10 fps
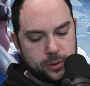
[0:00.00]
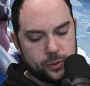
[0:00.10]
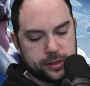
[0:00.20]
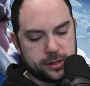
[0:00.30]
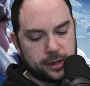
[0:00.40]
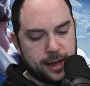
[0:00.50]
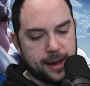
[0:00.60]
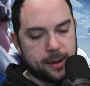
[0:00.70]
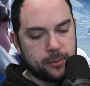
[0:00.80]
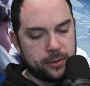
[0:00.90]
We
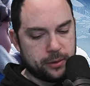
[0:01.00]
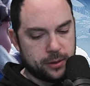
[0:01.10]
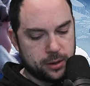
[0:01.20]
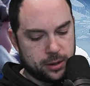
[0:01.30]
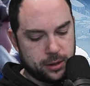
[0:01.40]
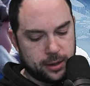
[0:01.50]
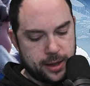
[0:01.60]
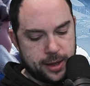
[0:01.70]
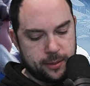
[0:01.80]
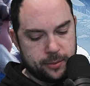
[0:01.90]
slam,
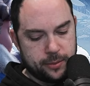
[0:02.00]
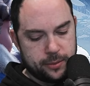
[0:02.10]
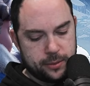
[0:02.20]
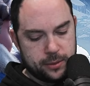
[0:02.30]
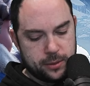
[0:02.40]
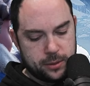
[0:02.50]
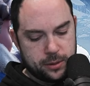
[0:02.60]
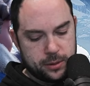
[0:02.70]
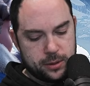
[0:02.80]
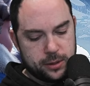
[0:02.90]
claim,
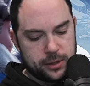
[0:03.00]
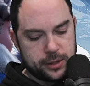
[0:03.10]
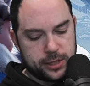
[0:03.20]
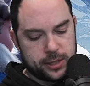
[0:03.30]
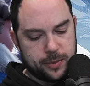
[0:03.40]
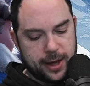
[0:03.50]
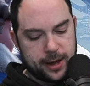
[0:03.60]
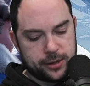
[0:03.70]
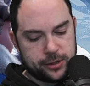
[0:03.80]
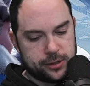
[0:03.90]

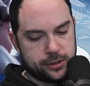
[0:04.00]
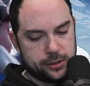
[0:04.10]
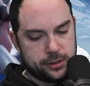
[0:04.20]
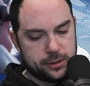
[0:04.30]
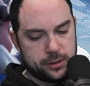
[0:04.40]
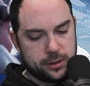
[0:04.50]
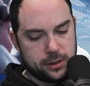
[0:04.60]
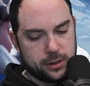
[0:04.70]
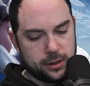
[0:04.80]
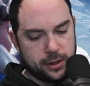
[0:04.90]
dispatch,
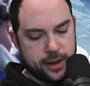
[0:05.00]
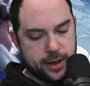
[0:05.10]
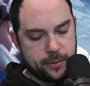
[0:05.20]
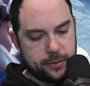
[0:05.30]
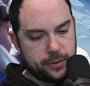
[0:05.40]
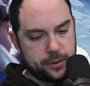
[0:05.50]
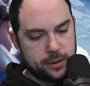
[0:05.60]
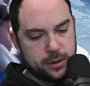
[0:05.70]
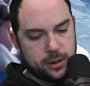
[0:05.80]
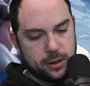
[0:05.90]
claim.
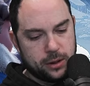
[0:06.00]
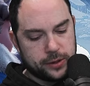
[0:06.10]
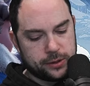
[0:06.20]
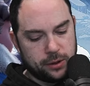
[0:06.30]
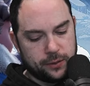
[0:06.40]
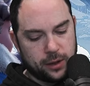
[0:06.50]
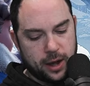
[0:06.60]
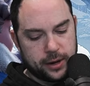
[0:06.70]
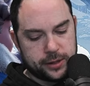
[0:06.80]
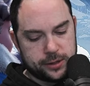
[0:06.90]
I still have a
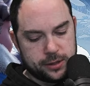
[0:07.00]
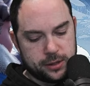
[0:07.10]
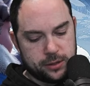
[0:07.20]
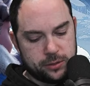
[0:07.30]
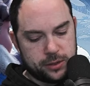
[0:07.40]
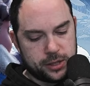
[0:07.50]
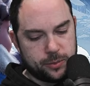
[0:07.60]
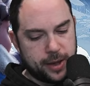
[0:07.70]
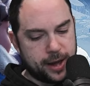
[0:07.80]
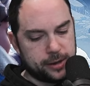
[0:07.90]
lot of these to do.
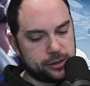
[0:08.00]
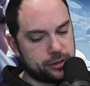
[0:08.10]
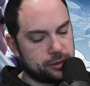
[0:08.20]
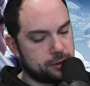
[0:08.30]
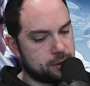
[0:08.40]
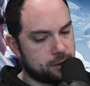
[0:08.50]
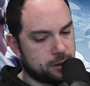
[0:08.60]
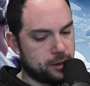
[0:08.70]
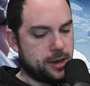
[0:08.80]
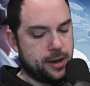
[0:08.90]
Dispatch,
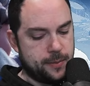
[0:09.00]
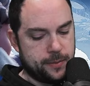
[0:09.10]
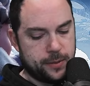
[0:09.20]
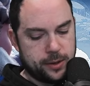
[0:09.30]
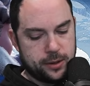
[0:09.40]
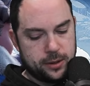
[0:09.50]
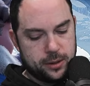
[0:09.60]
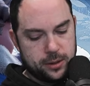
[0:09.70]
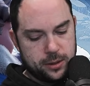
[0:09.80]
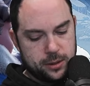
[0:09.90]
claim,
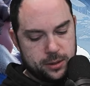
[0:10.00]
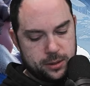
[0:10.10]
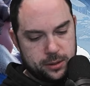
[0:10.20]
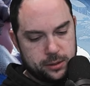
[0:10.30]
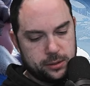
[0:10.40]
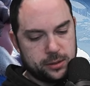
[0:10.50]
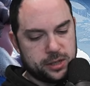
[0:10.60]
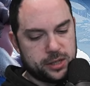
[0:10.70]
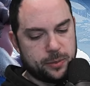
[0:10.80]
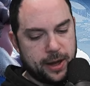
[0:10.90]

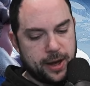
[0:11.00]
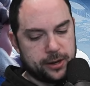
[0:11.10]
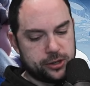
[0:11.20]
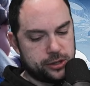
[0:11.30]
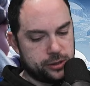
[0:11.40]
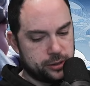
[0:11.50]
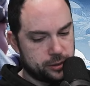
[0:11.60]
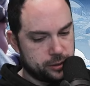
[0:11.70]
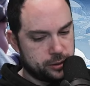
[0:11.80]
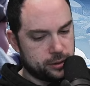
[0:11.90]
dispatch,
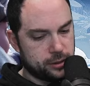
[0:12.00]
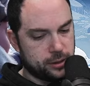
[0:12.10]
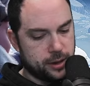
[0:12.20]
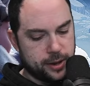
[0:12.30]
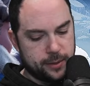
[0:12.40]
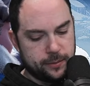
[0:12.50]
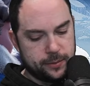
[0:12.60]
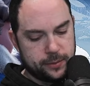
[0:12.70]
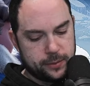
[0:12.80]
claim.